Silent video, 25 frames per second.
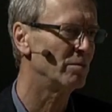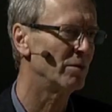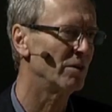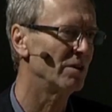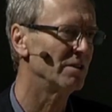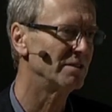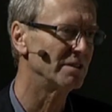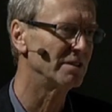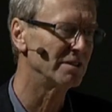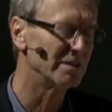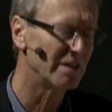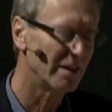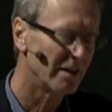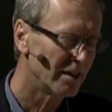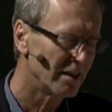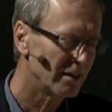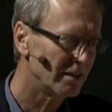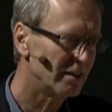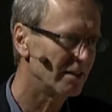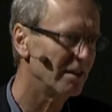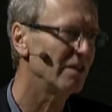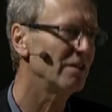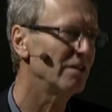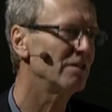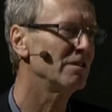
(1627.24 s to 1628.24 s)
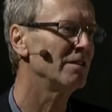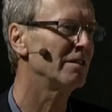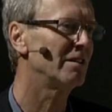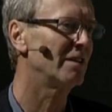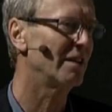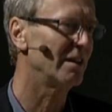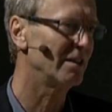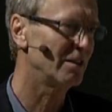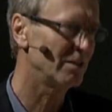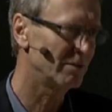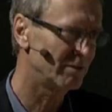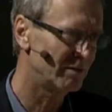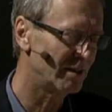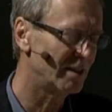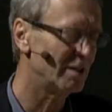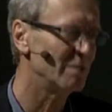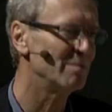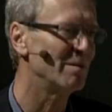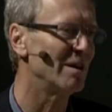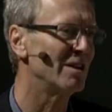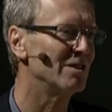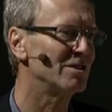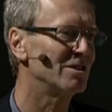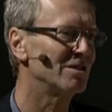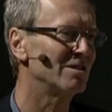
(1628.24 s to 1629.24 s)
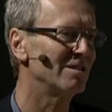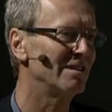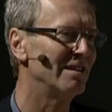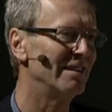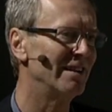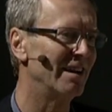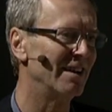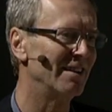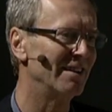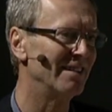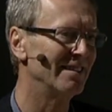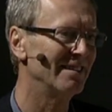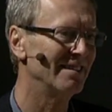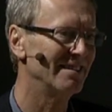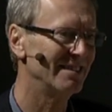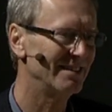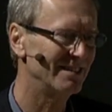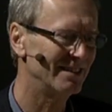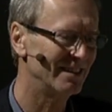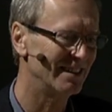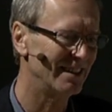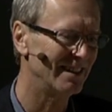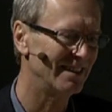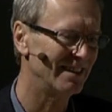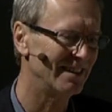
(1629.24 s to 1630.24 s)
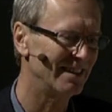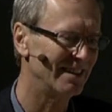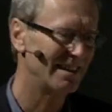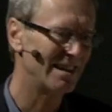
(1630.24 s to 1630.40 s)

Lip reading: policies. Thank you very much, Ellen. Great